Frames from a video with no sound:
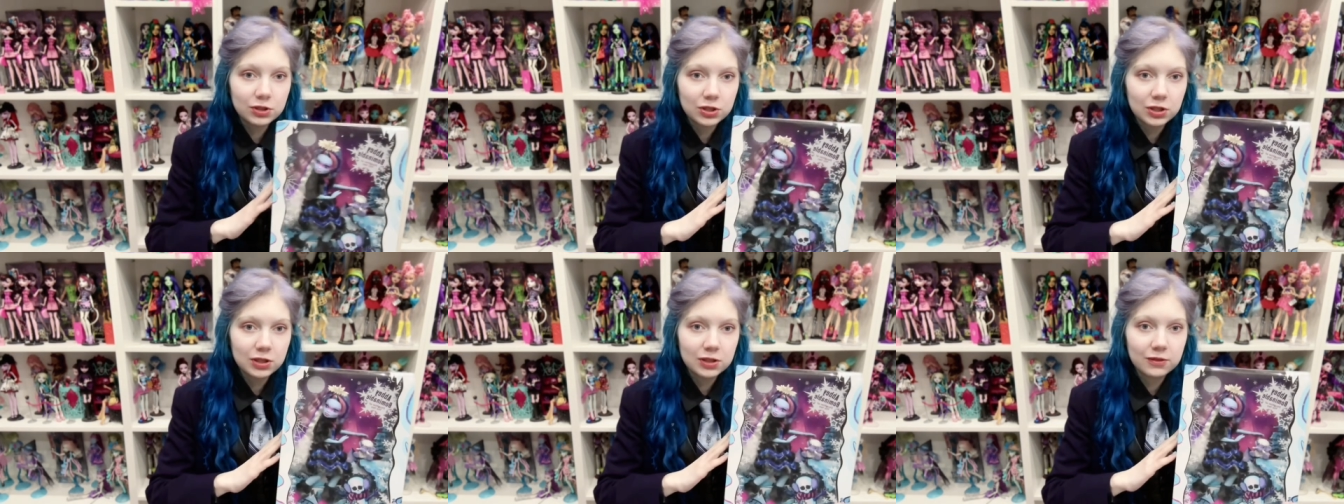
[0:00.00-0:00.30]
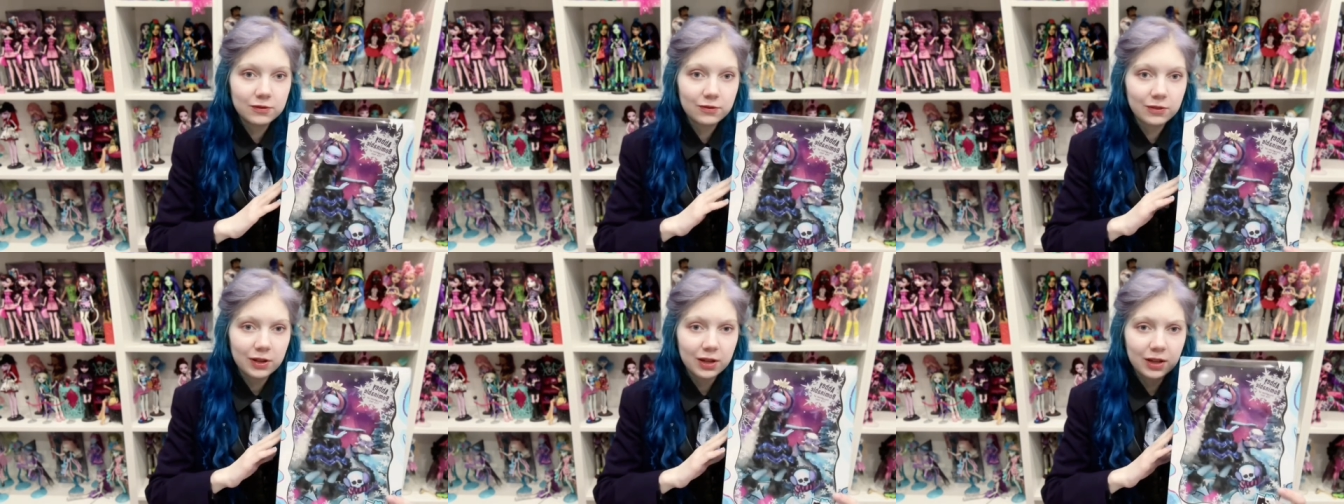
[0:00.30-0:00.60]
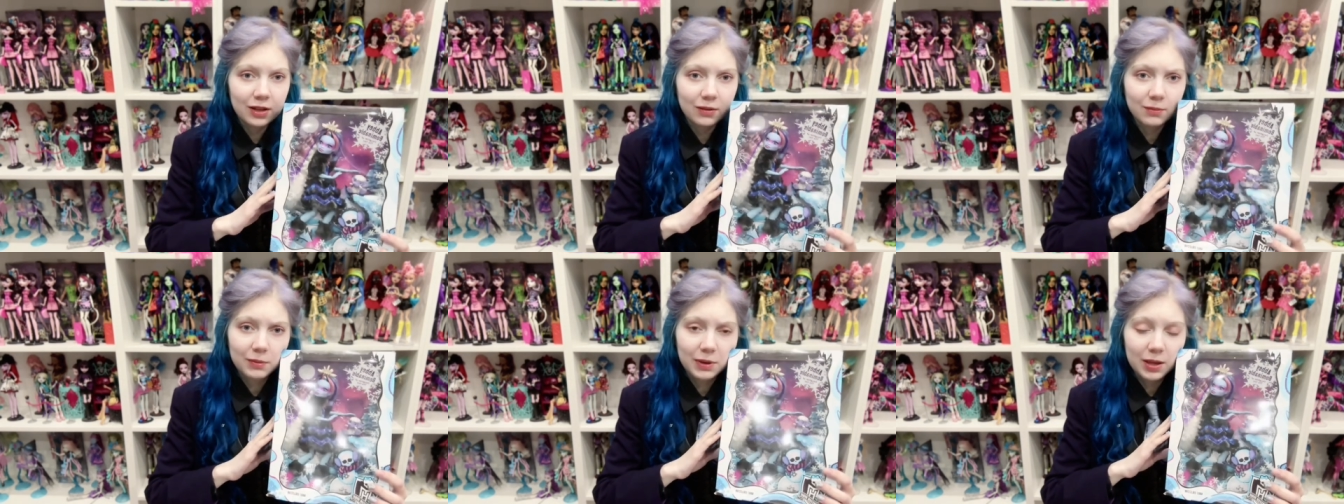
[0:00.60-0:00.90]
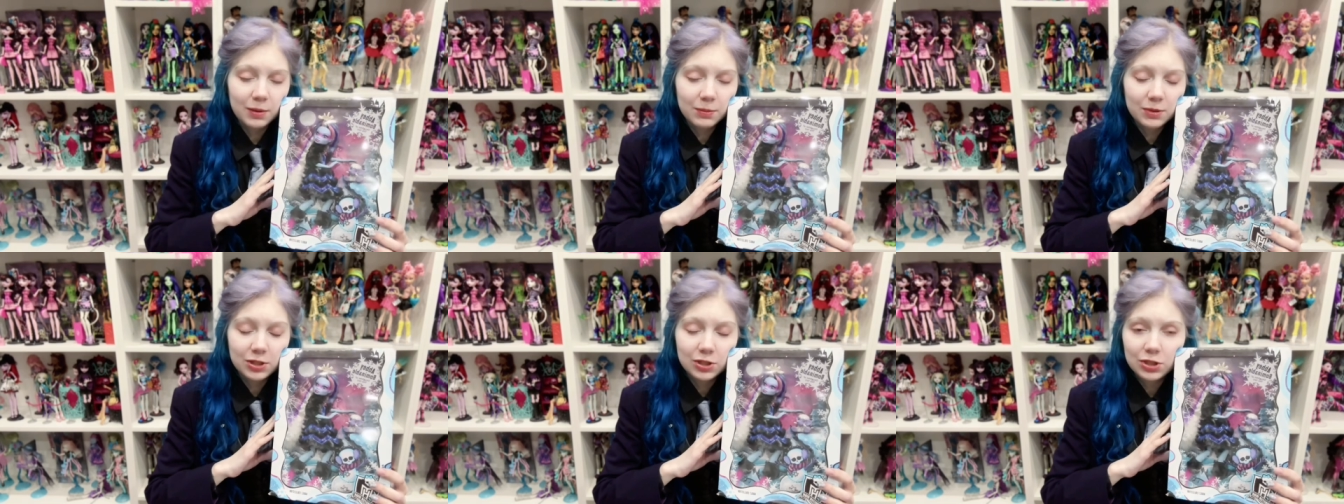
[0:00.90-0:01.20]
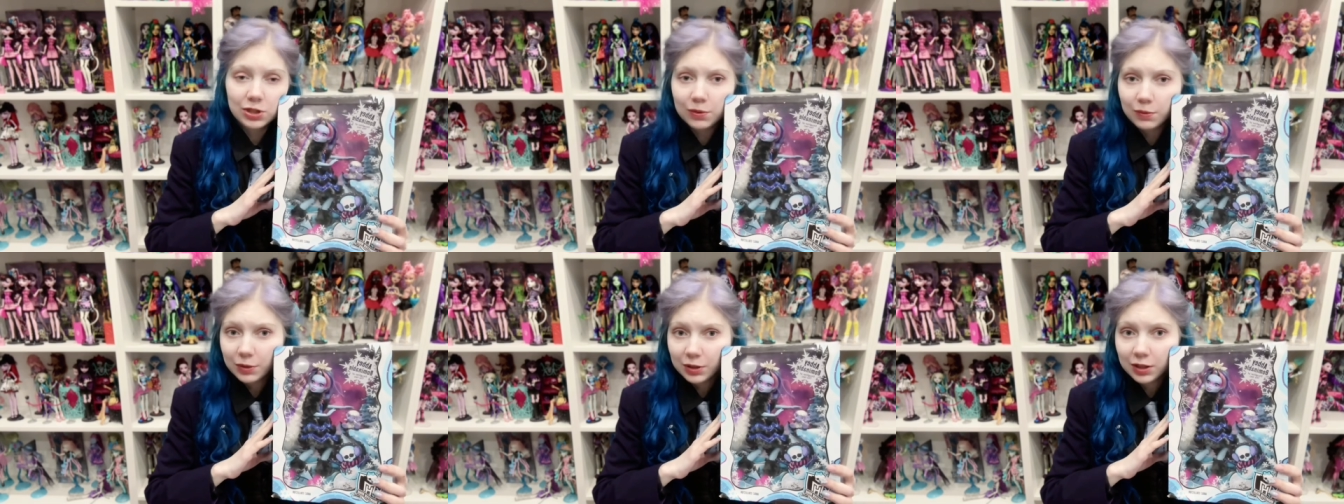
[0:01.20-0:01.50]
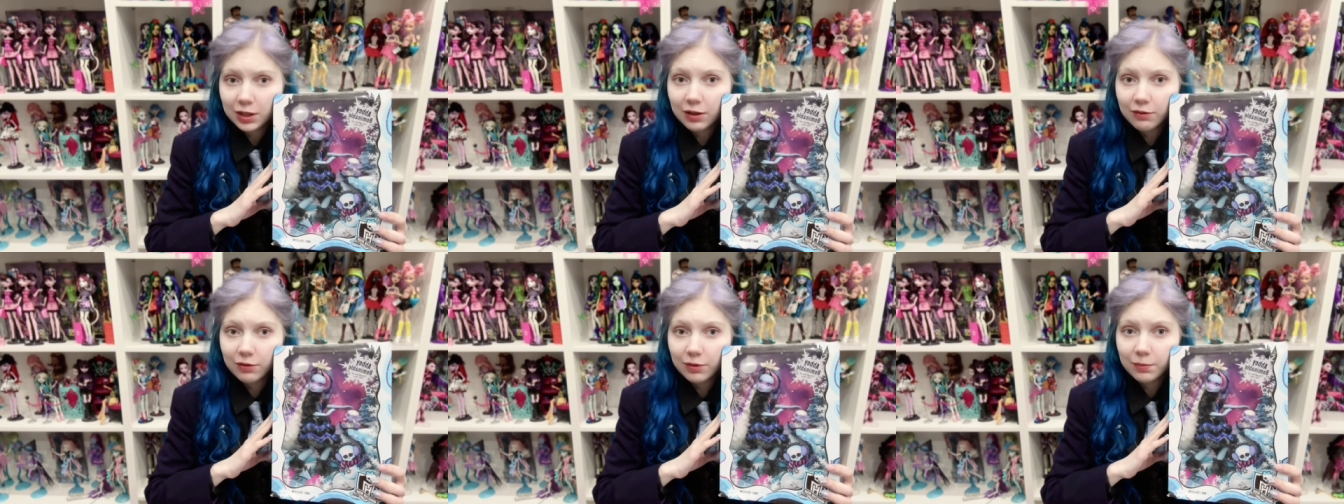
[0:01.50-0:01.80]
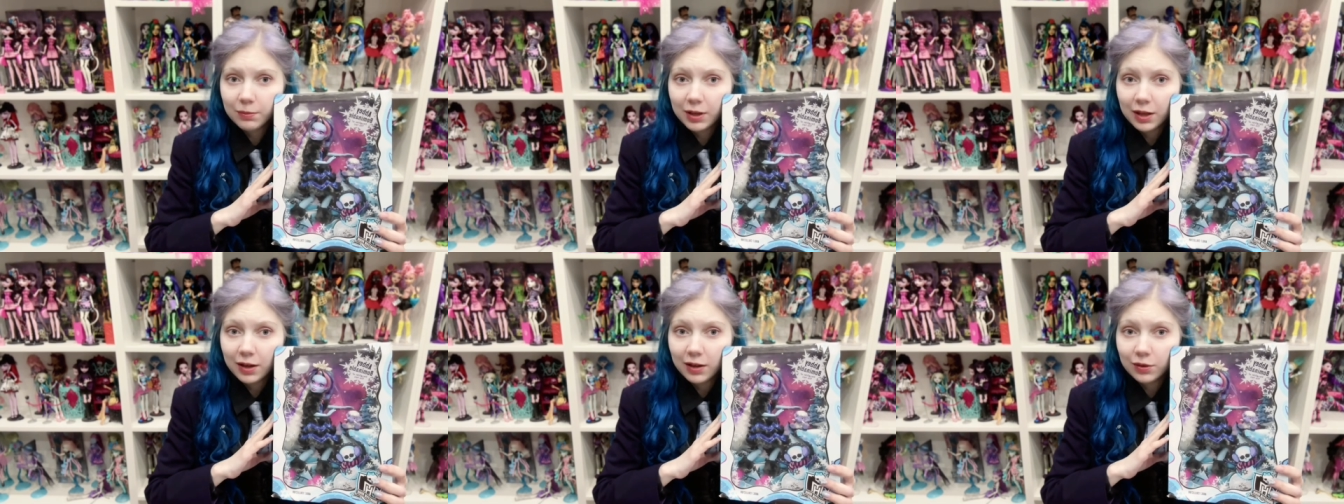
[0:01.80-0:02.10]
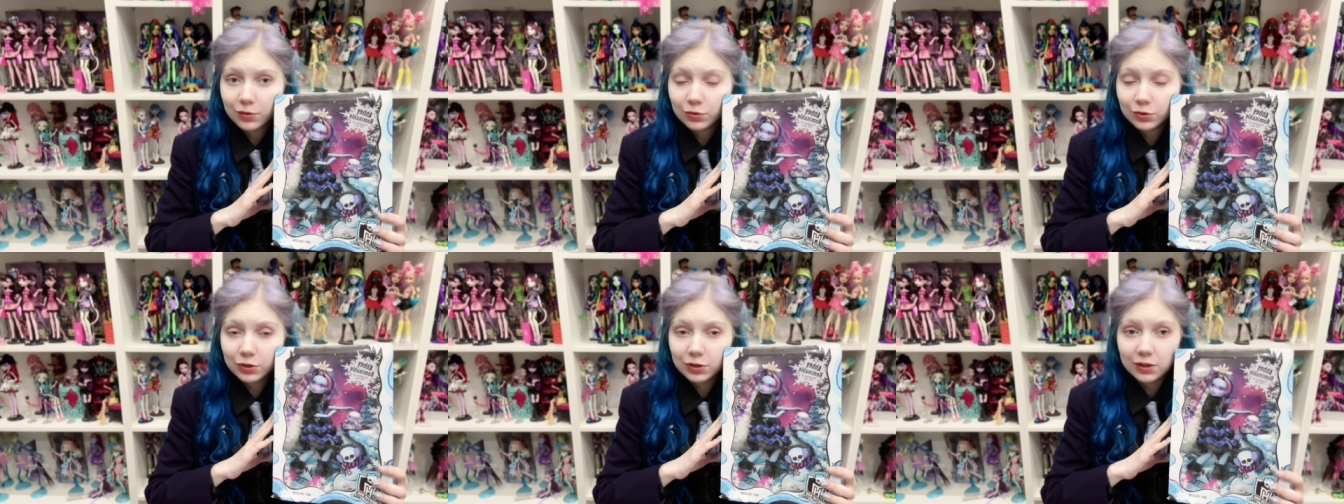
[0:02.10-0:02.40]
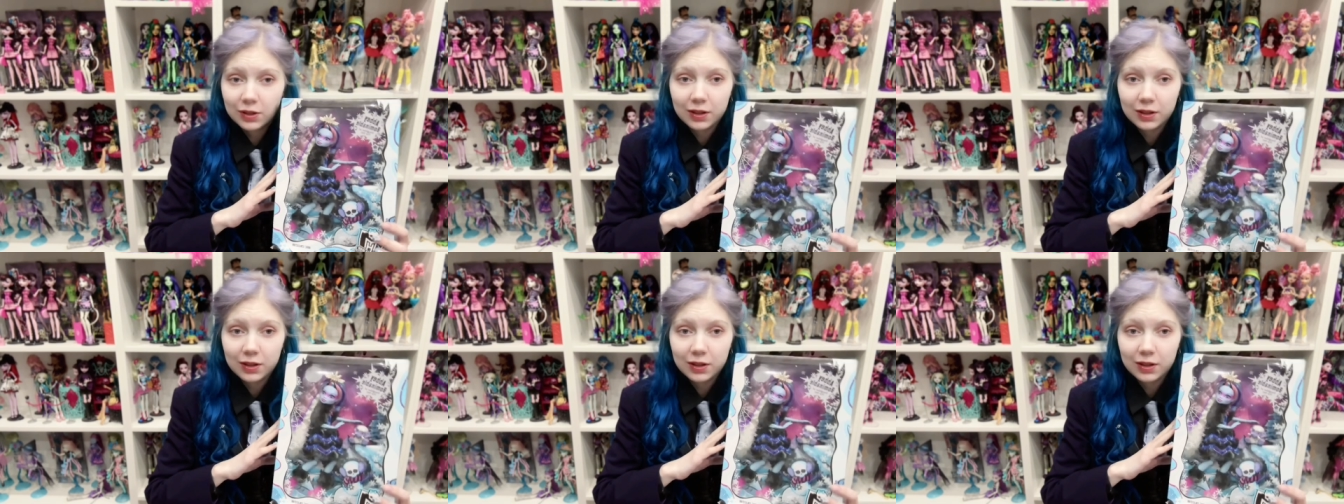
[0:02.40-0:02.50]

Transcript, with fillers: She's fine. Maybe she will never be out.